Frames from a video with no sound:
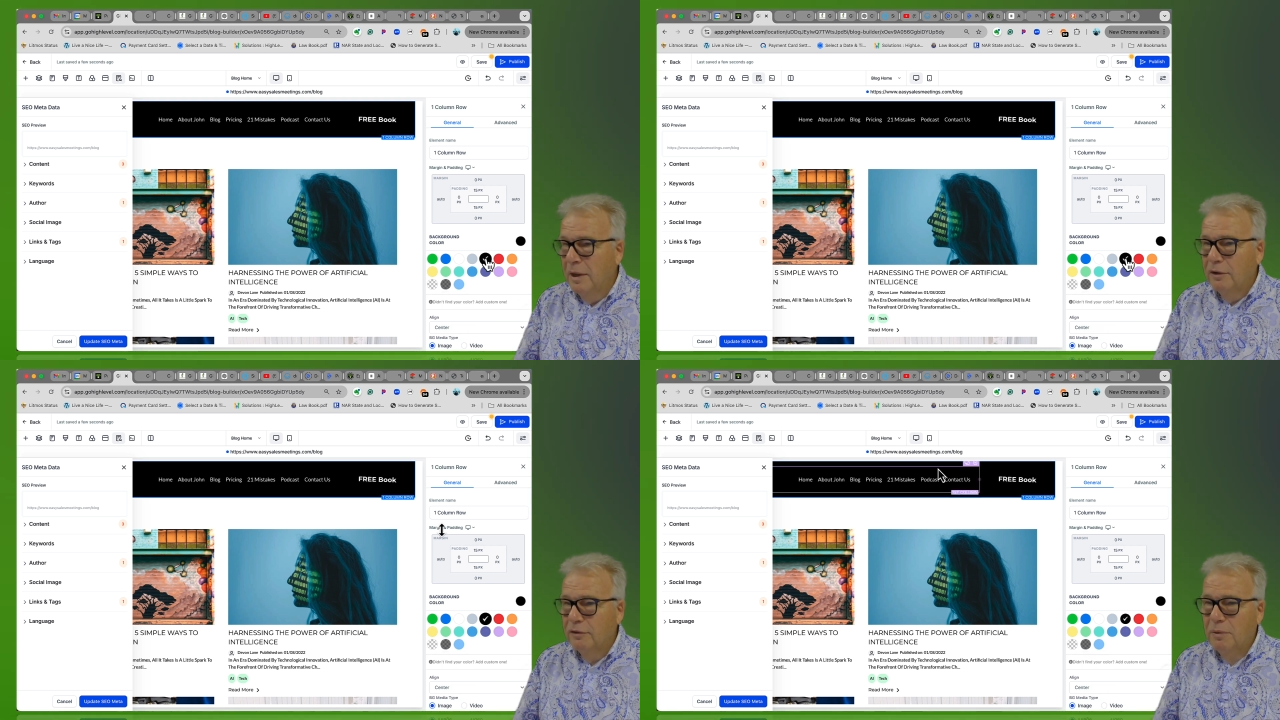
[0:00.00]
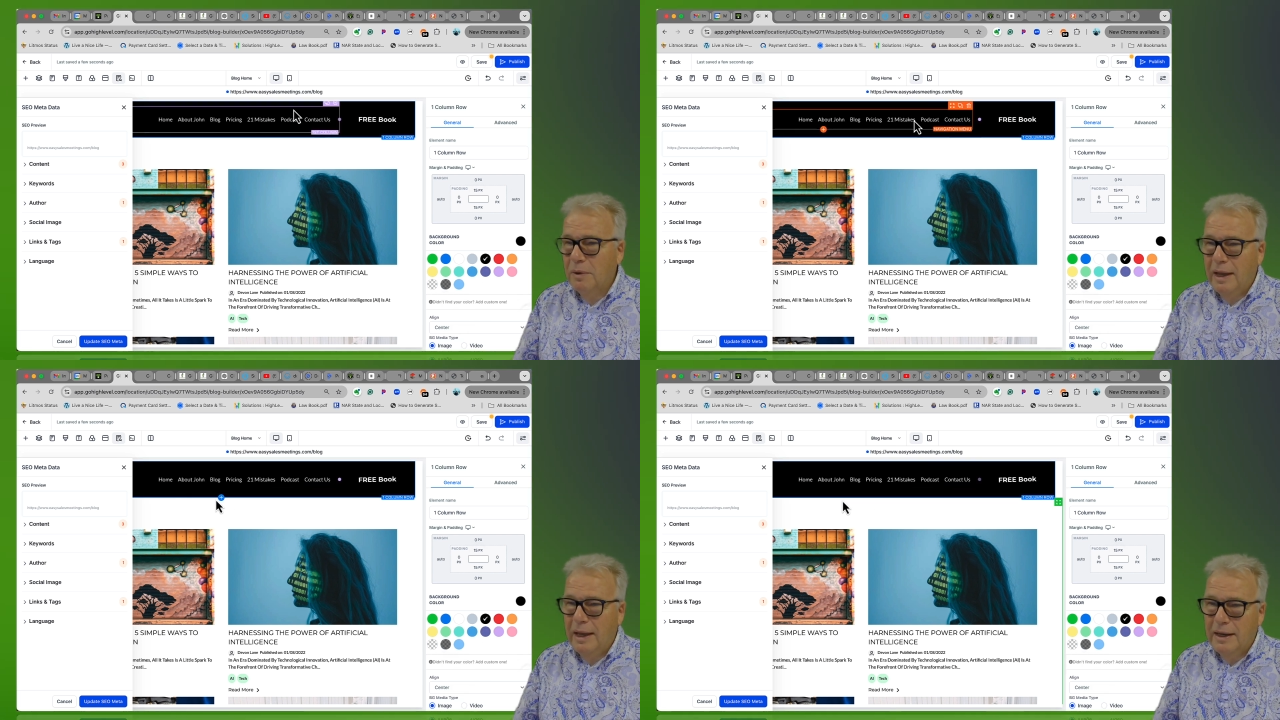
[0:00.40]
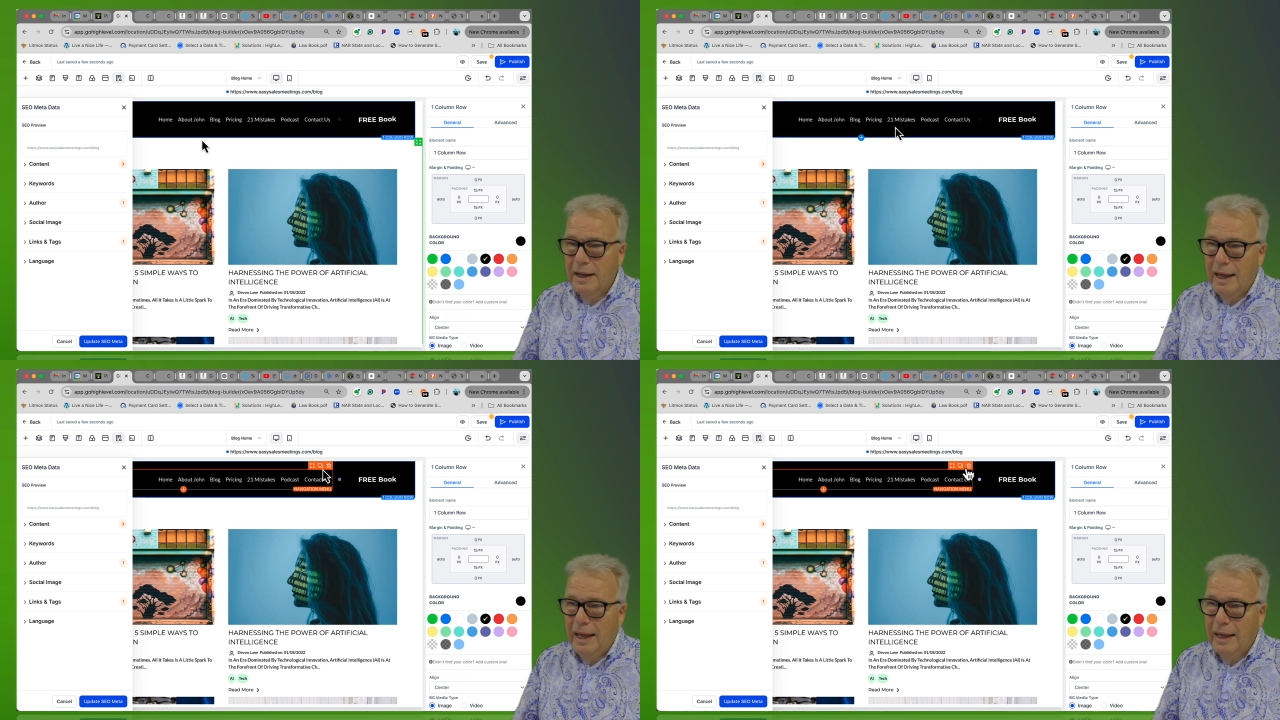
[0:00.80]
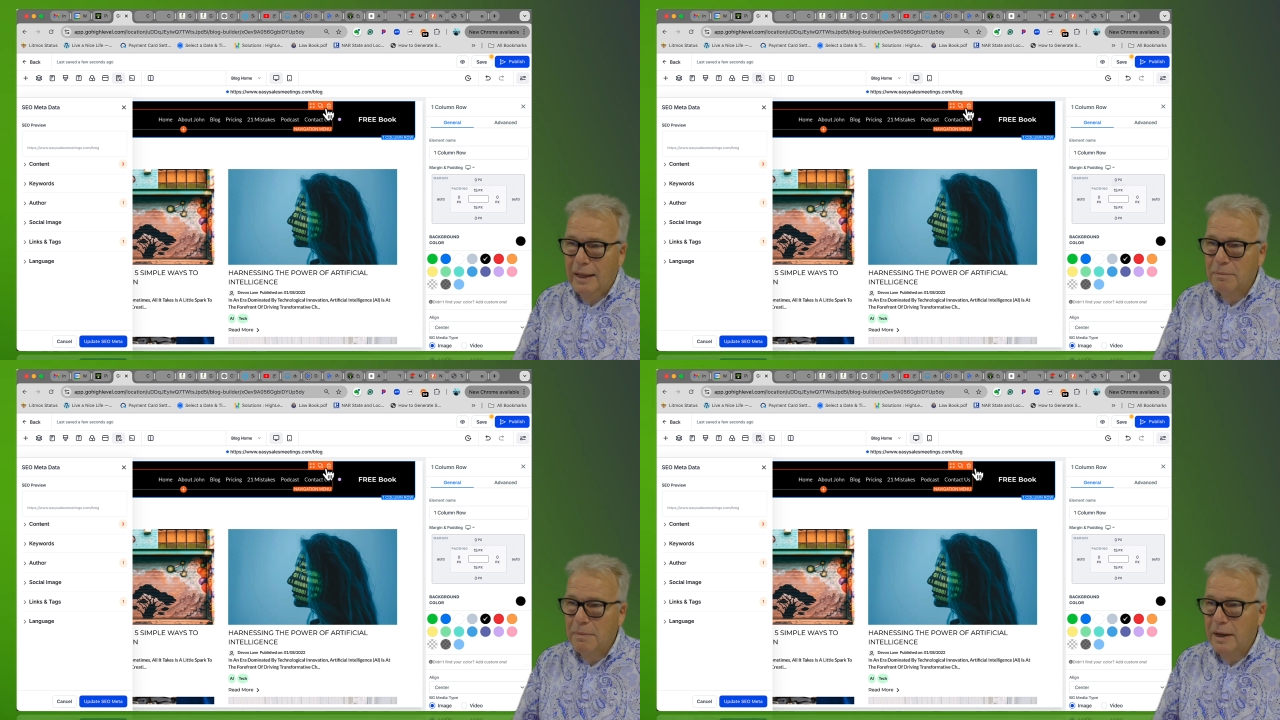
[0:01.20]
So I had to
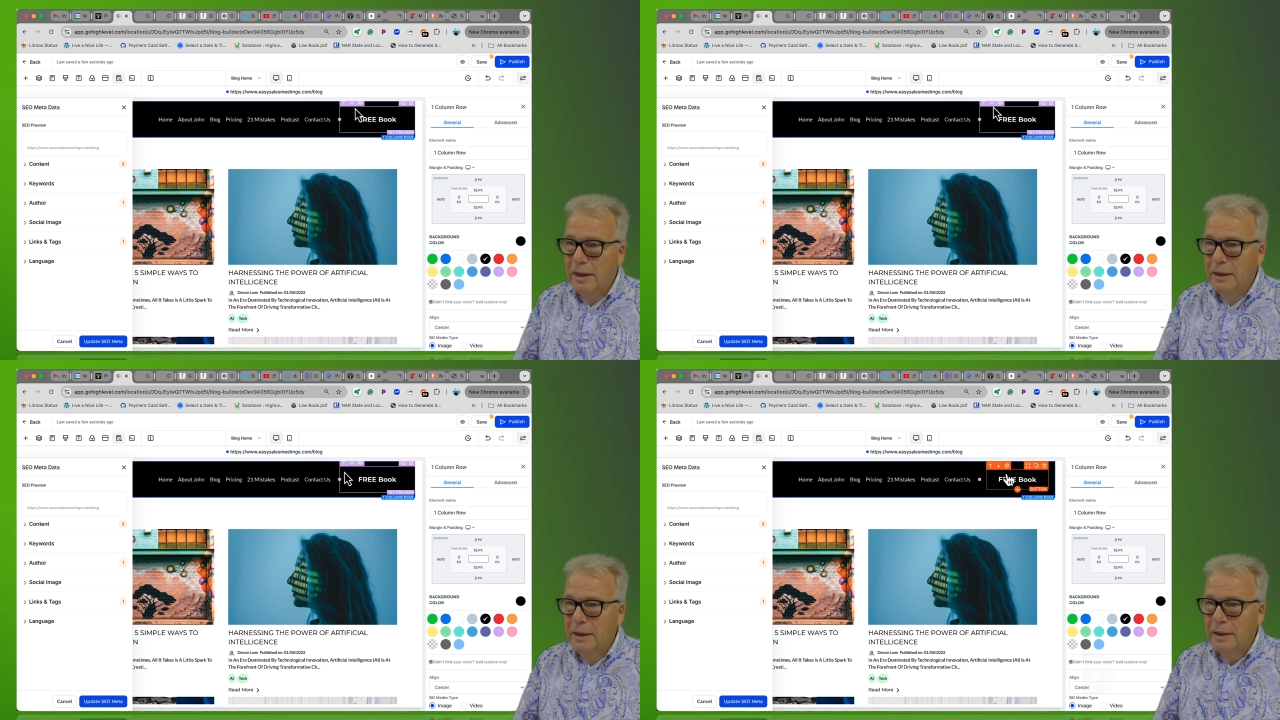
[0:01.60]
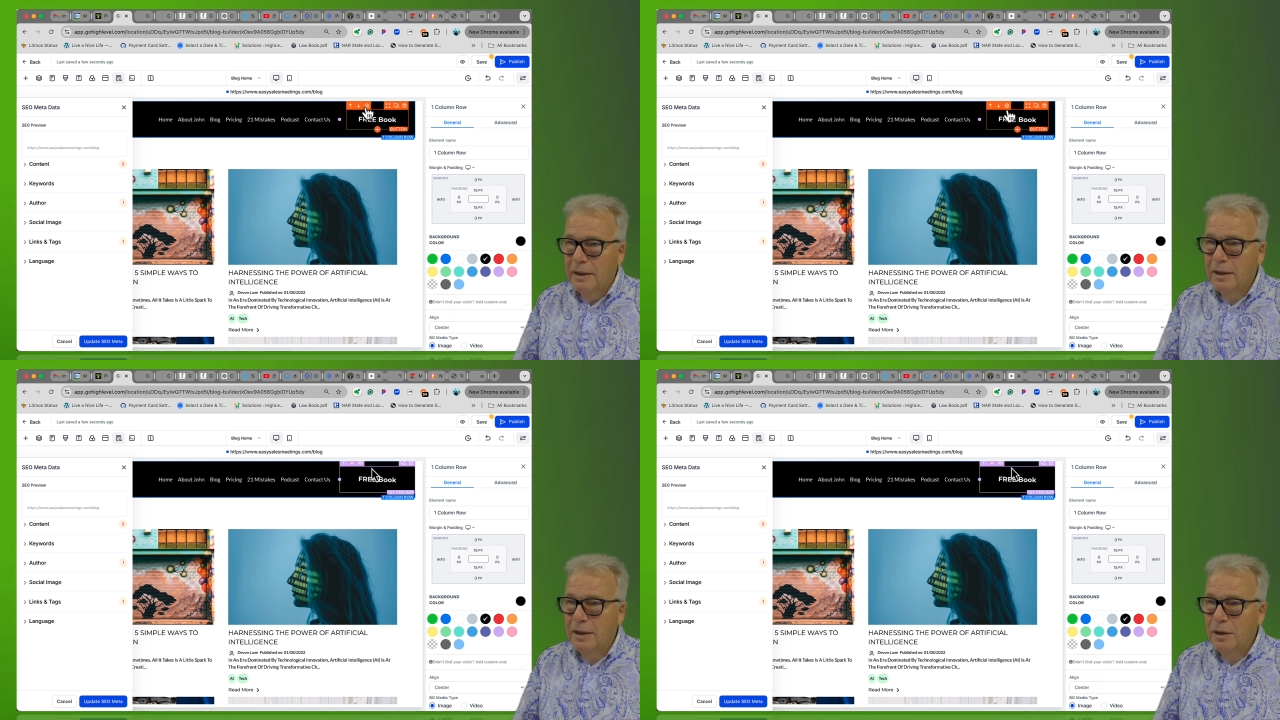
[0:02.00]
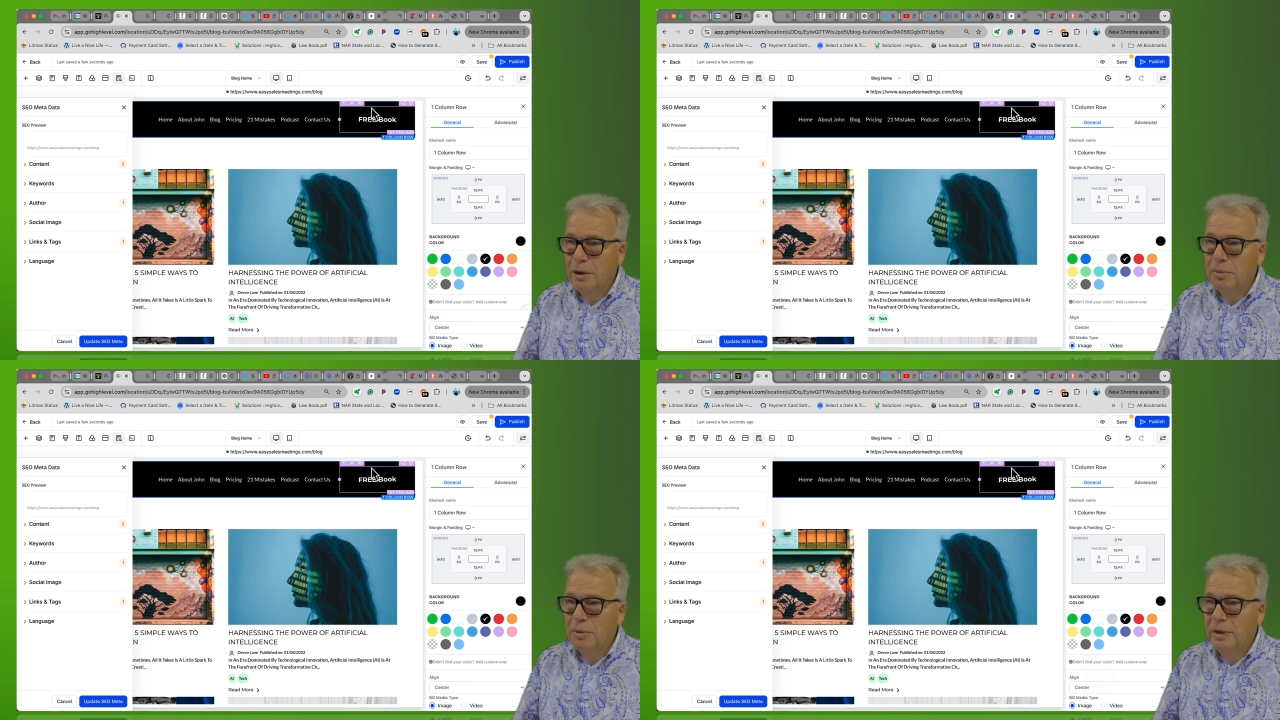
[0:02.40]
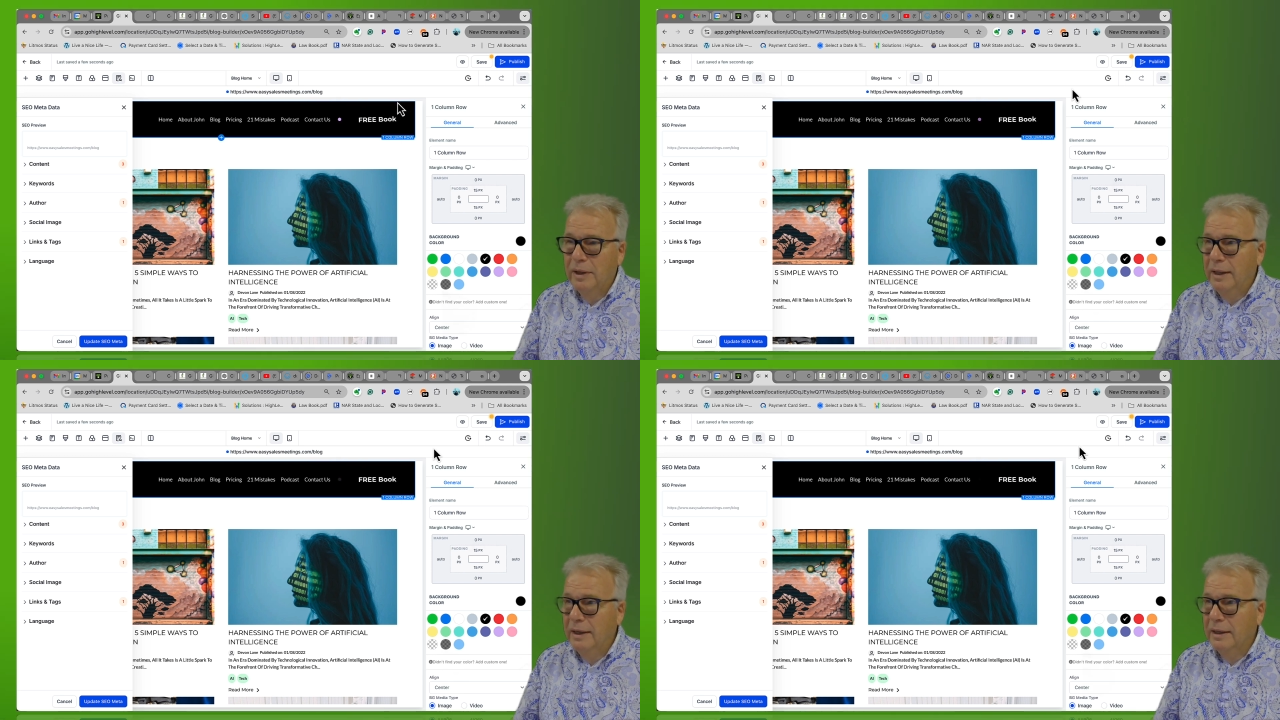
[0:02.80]
add my global
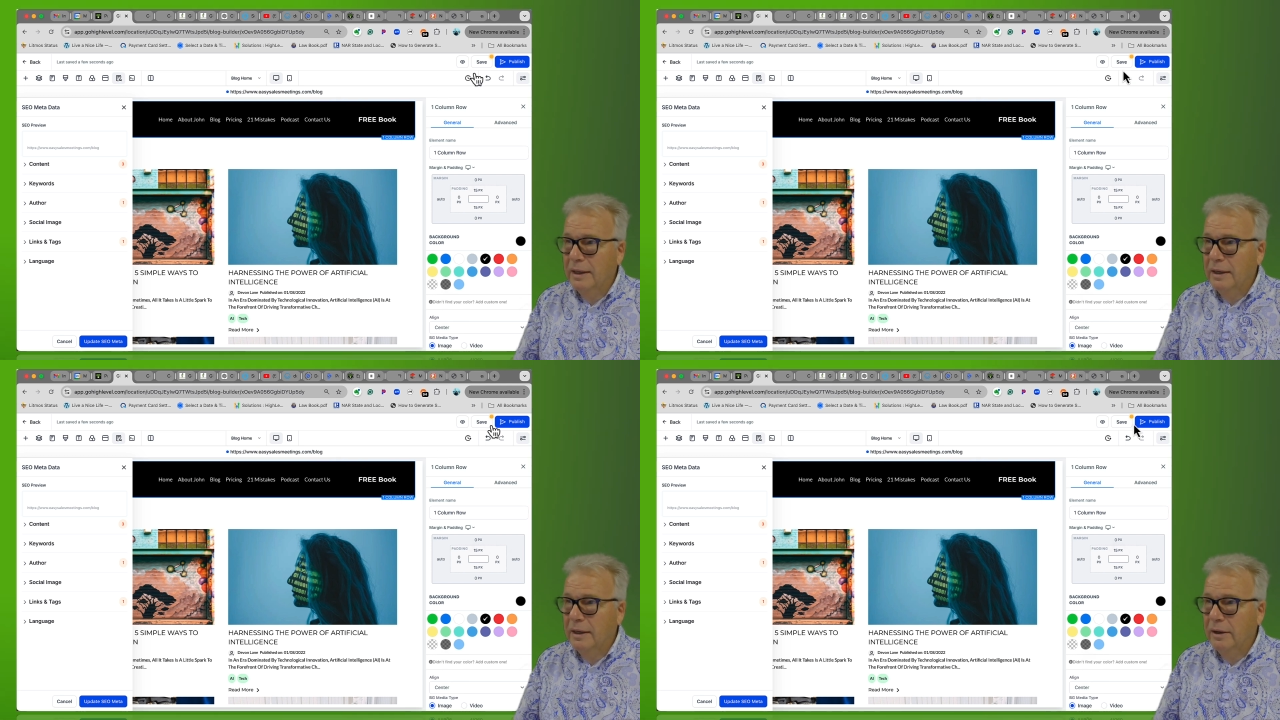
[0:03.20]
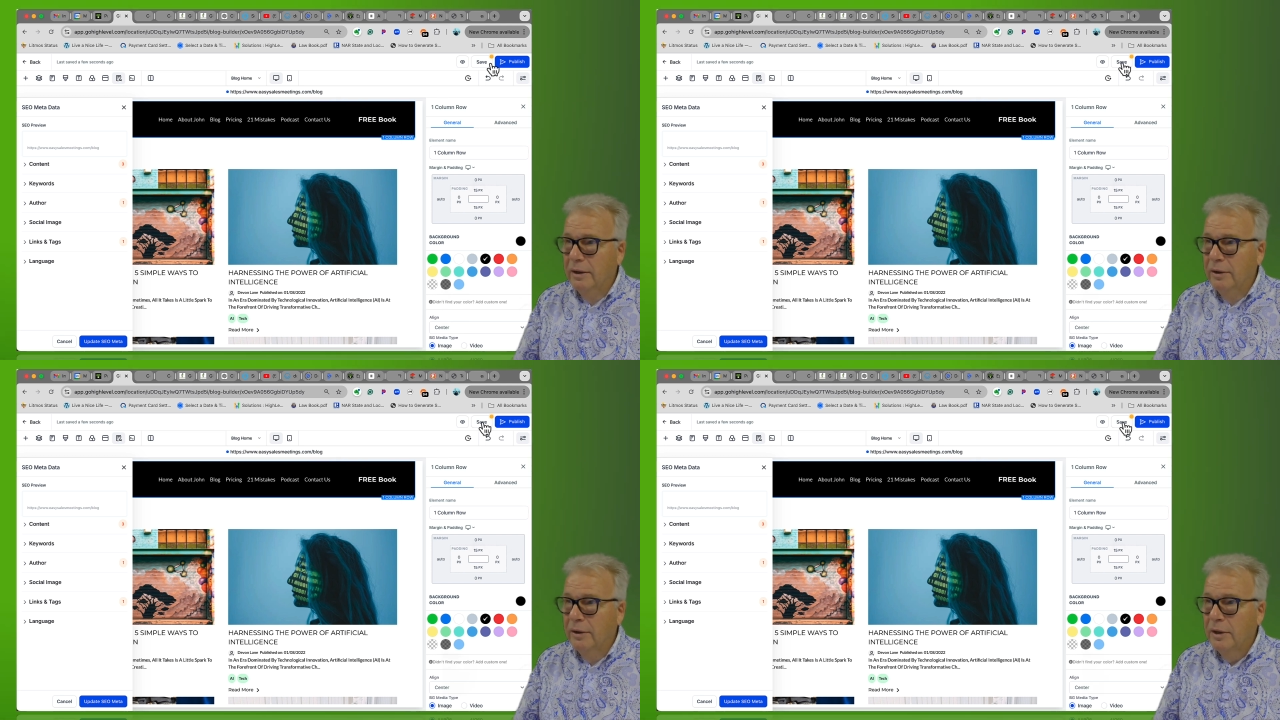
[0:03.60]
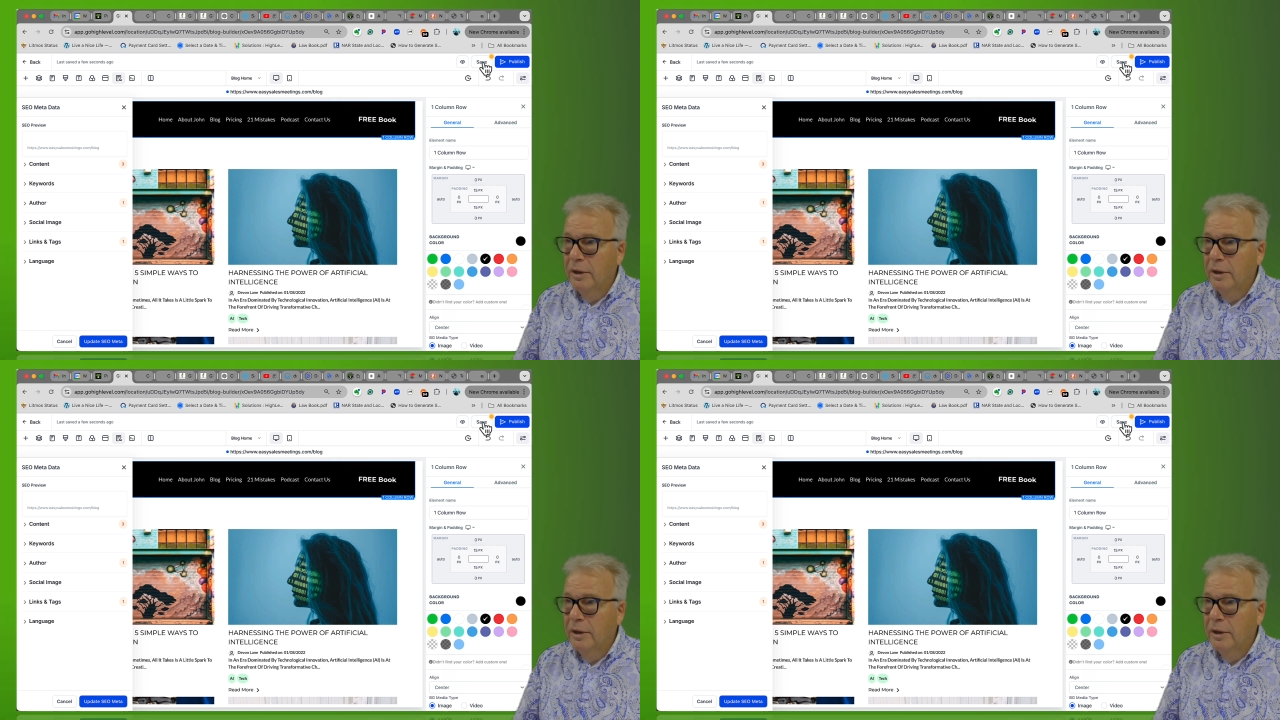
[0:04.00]
heading in here.